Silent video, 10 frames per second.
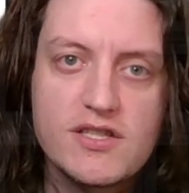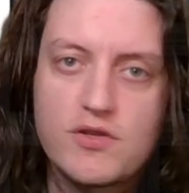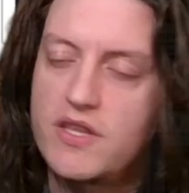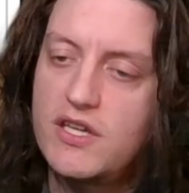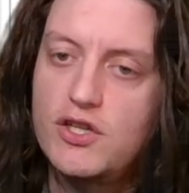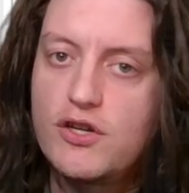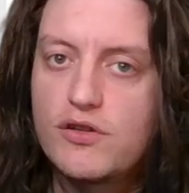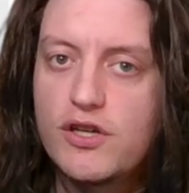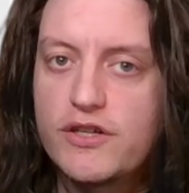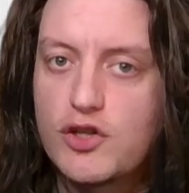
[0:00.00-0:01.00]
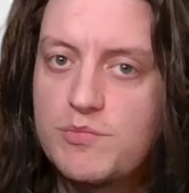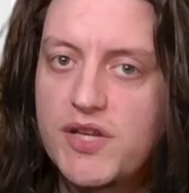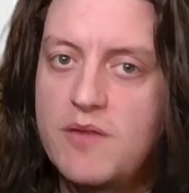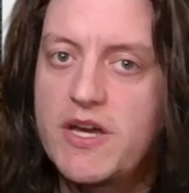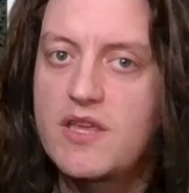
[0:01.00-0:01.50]
So I think a good
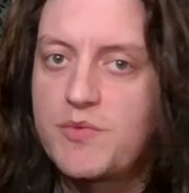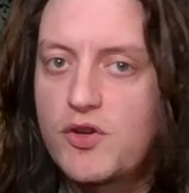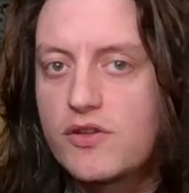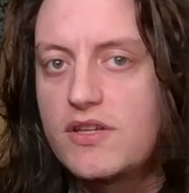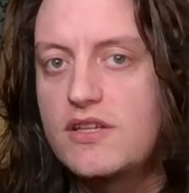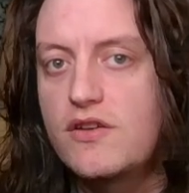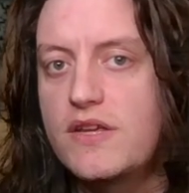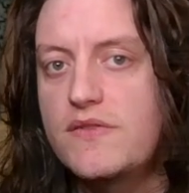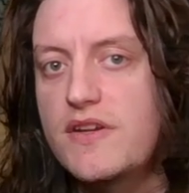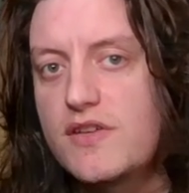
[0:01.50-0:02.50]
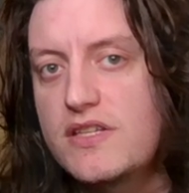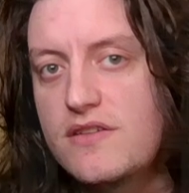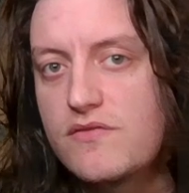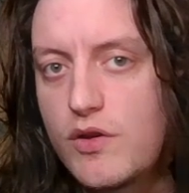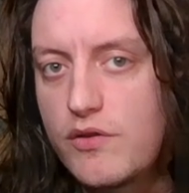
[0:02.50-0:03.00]
play by the opponent. Even if it did
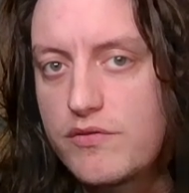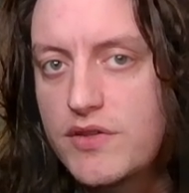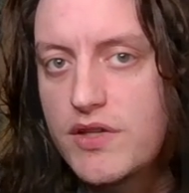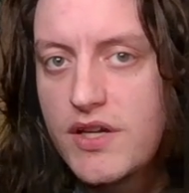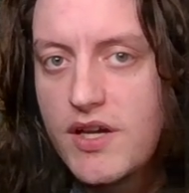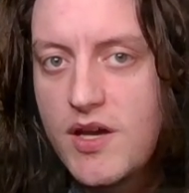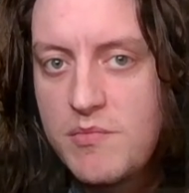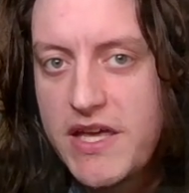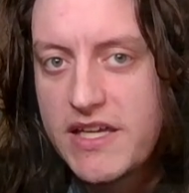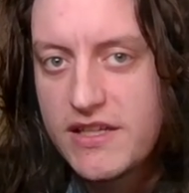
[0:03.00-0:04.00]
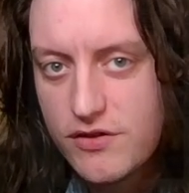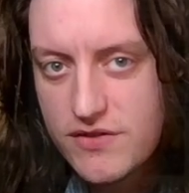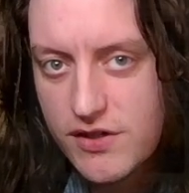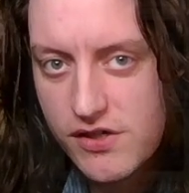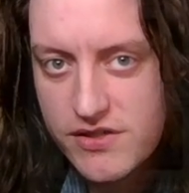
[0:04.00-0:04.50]
involve making use of
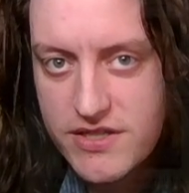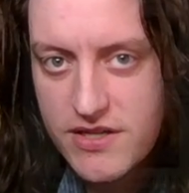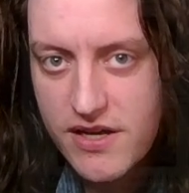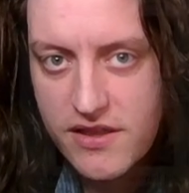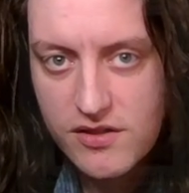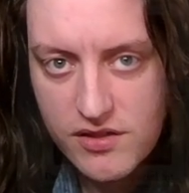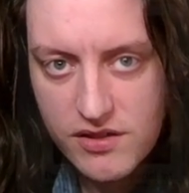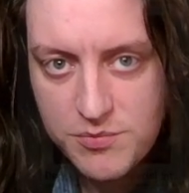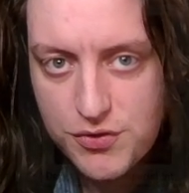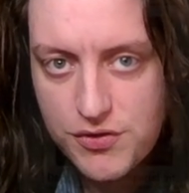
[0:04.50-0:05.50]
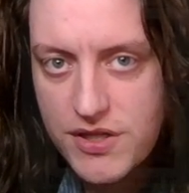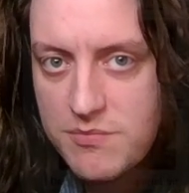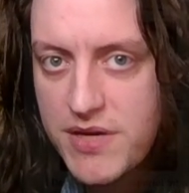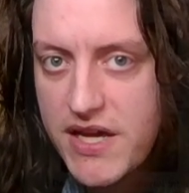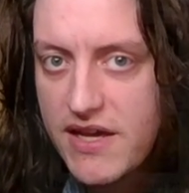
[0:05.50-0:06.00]
cards that I think are pretty
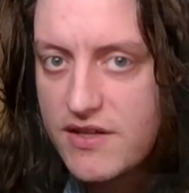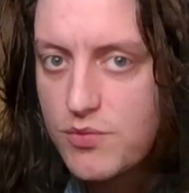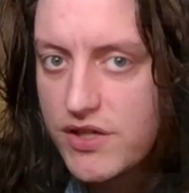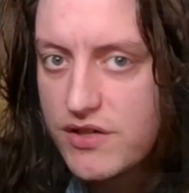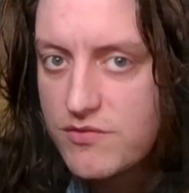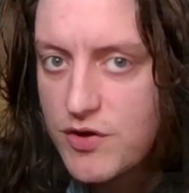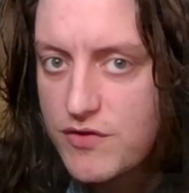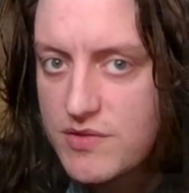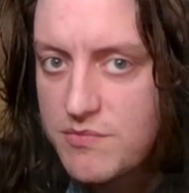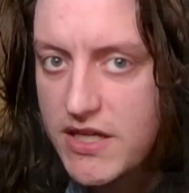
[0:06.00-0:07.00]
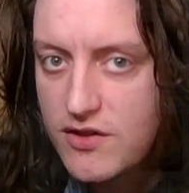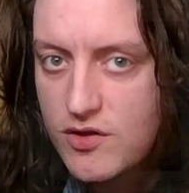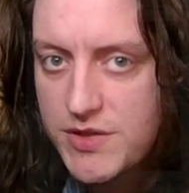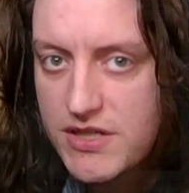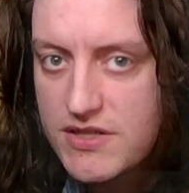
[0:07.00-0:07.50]
bad. We're gonna remove some make and
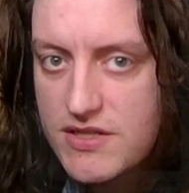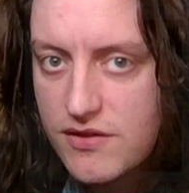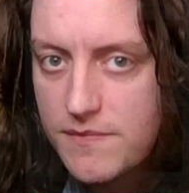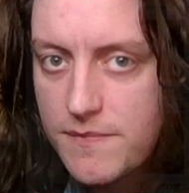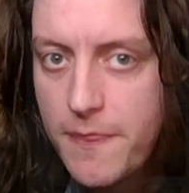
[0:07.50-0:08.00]
openings here.